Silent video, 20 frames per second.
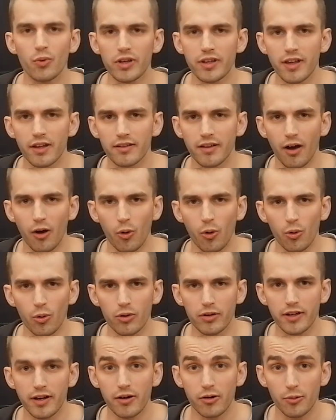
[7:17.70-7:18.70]
We got
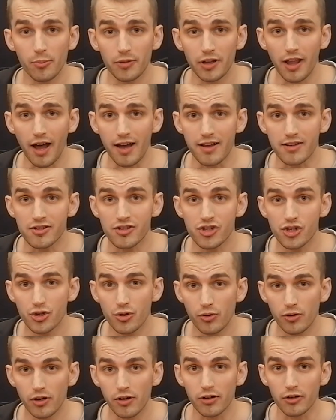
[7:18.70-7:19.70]
our caramelized
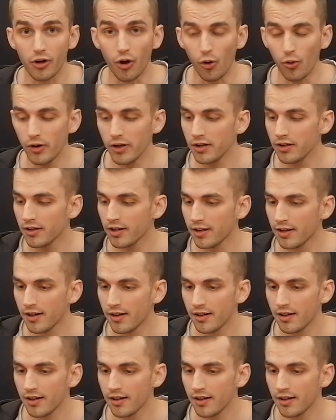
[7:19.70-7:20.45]
sugar going.